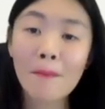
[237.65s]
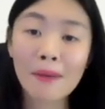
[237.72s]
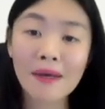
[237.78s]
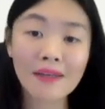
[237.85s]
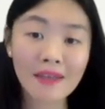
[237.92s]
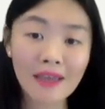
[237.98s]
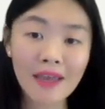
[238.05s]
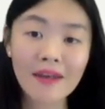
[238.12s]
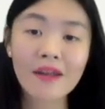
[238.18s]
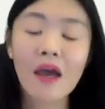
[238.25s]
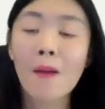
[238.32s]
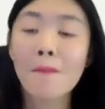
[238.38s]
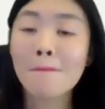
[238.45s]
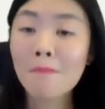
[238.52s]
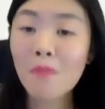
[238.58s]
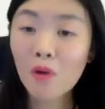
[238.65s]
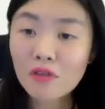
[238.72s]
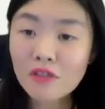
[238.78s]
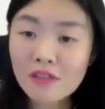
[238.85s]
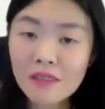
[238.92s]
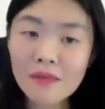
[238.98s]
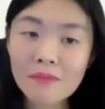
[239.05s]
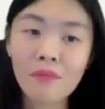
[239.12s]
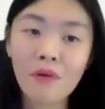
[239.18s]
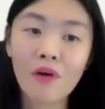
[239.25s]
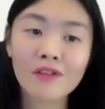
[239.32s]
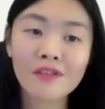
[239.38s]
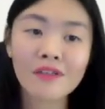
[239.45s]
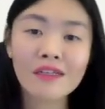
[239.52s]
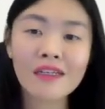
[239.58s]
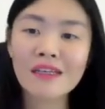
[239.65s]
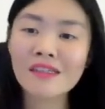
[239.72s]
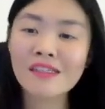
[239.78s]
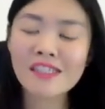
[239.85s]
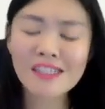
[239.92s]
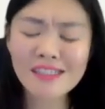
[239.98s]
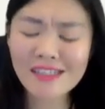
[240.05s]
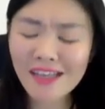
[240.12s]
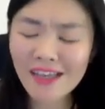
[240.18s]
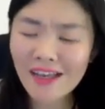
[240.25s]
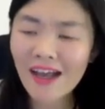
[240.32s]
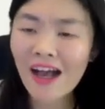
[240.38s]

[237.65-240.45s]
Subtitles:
But again, most importantly, just like